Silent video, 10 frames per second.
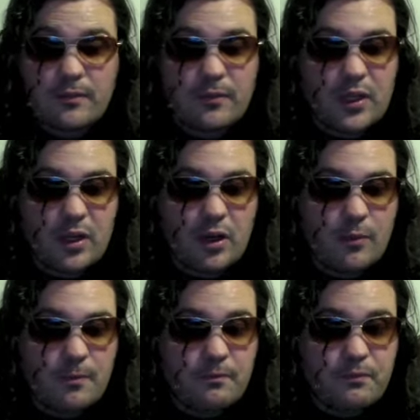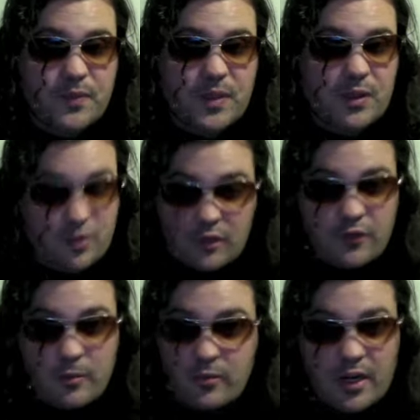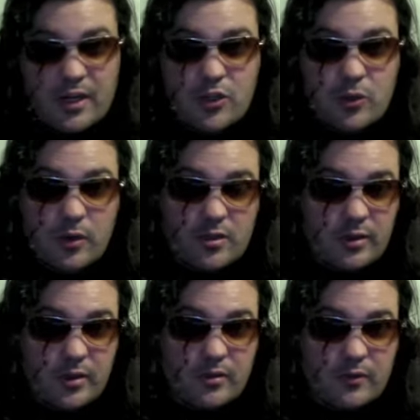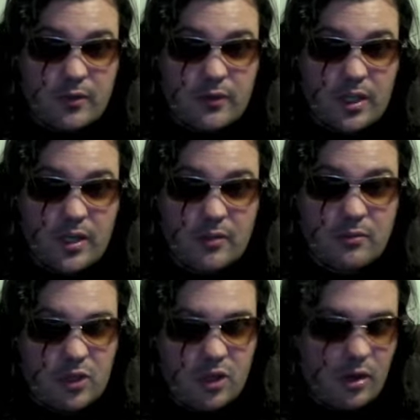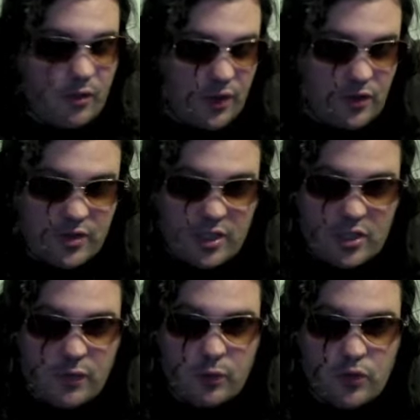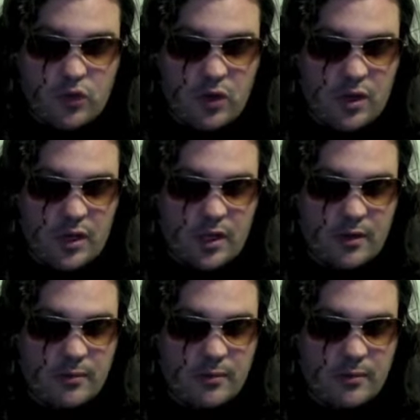You know, there are films that I enjoyed in 2015, you know, Avengers Age of Ultron,